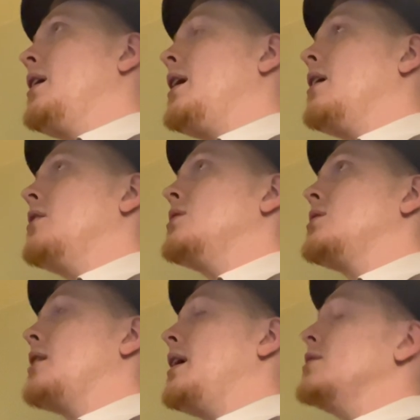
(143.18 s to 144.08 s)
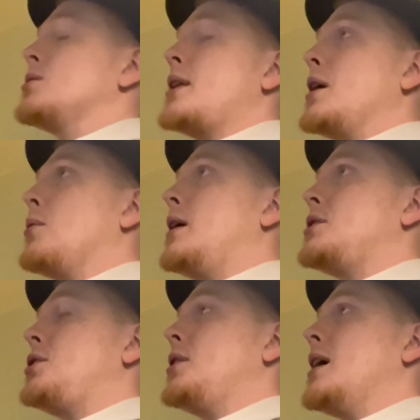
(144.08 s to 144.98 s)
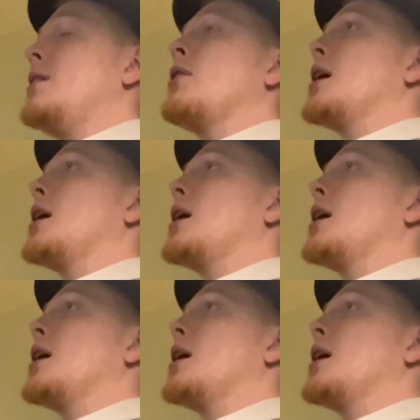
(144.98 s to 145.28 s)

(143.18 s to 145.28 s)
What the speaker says: And to answer that question, I have a